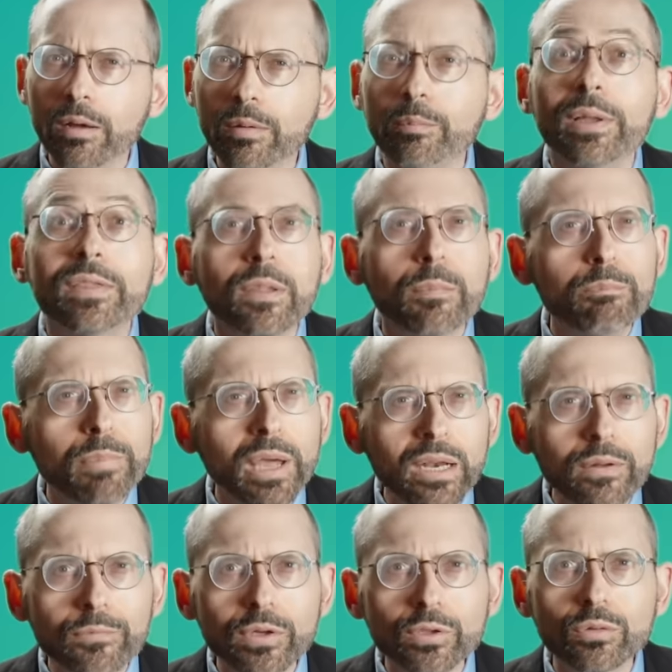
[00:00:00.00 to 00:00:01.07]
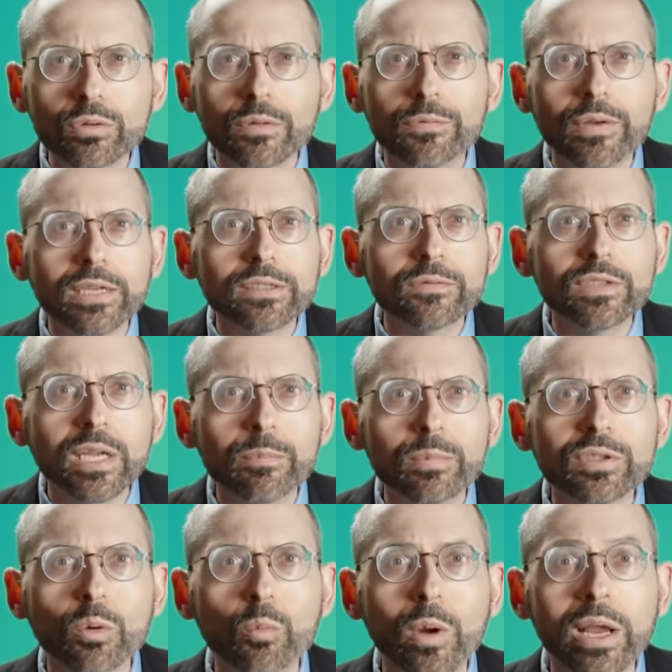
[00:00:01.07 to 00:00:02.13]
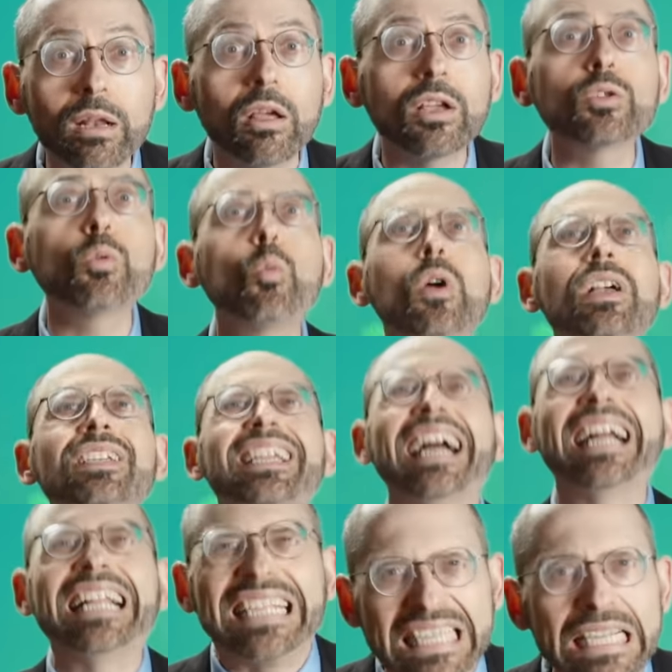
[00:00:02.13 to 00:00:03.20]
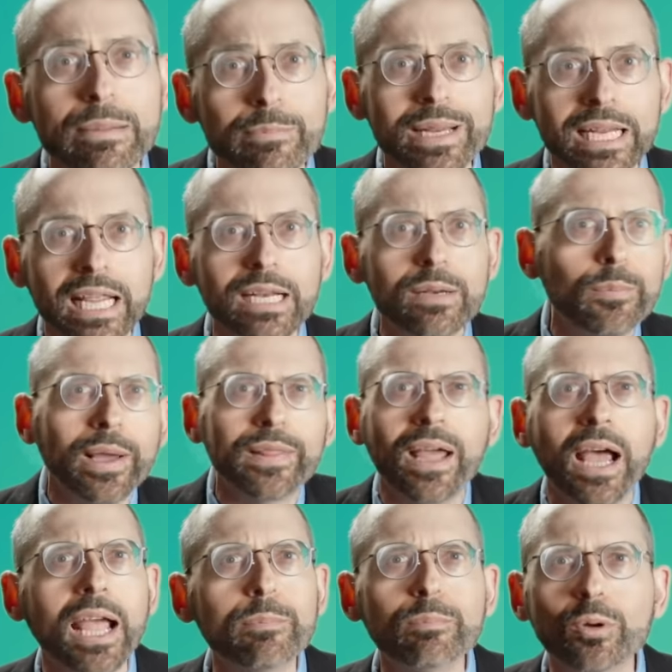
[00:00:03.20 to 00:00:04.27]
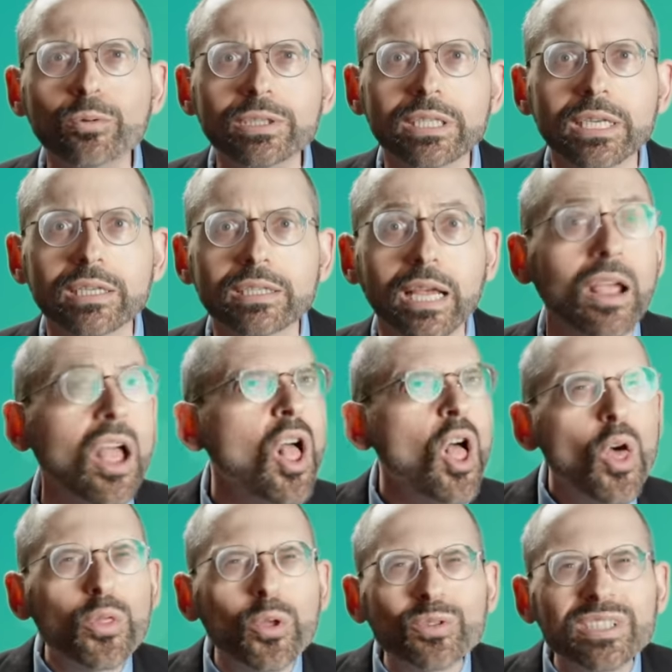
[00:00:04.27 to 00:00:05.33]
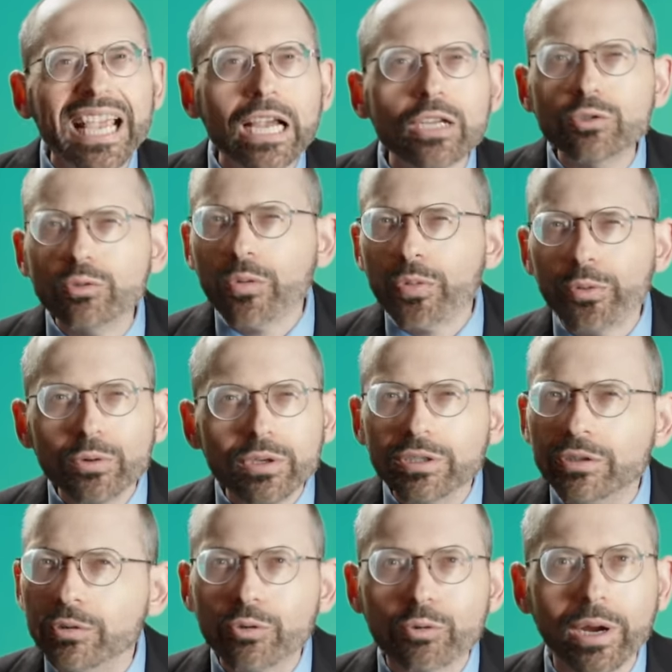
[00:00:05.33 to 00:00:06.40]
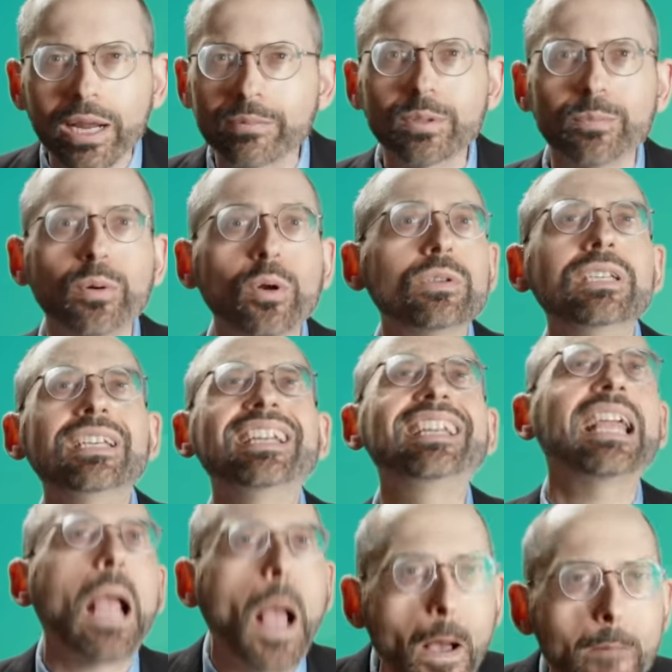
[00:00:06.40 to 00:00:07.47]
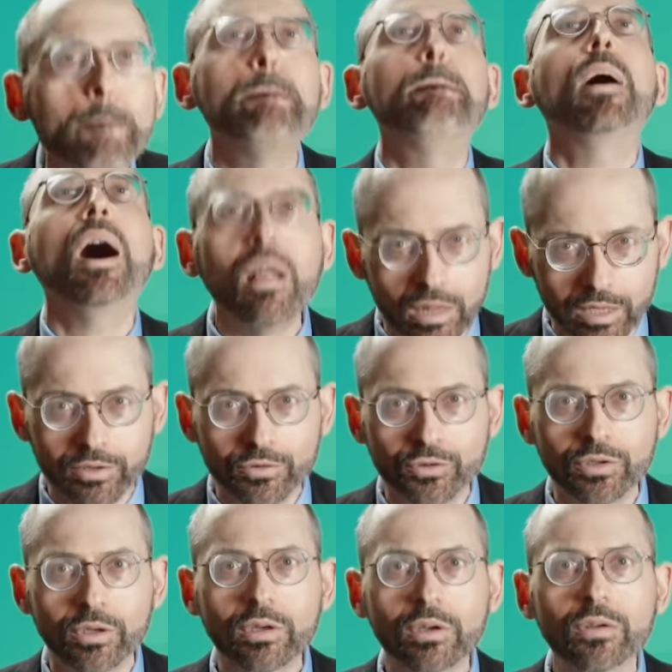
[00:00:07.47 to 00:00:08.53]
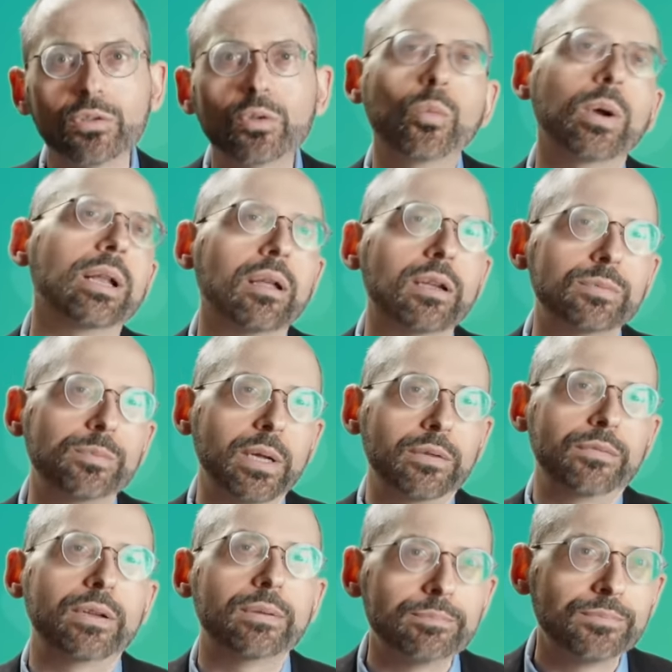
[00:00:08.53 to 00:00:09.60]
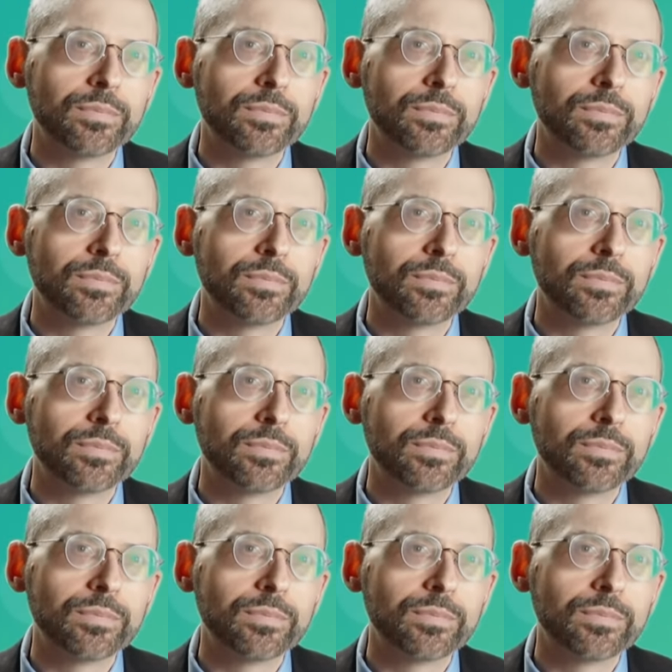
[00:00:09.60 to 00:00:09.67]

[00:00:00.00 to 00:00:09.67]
But the beneficial effect of 10% weight loss was eliminated by the high protein intake. Those extra 32 grams of protein a day abolished the weight loss benefit.